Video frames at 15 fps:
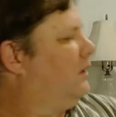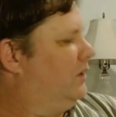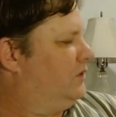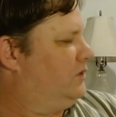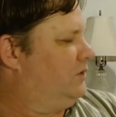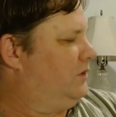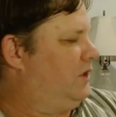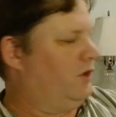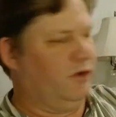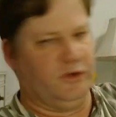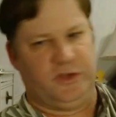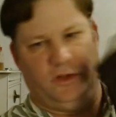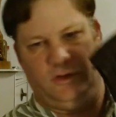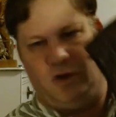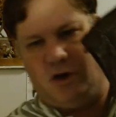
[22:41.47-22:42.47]
Because here
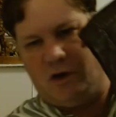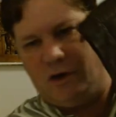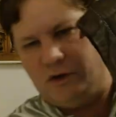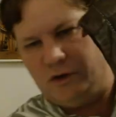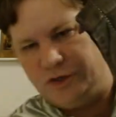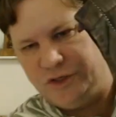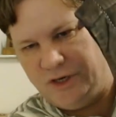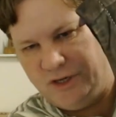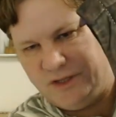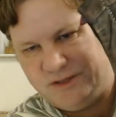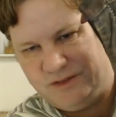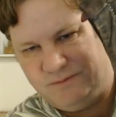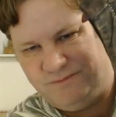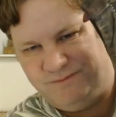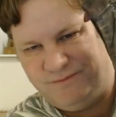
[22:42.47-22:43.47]
is a large, and
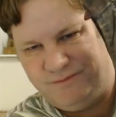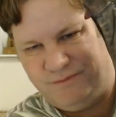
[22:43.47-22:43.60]
it's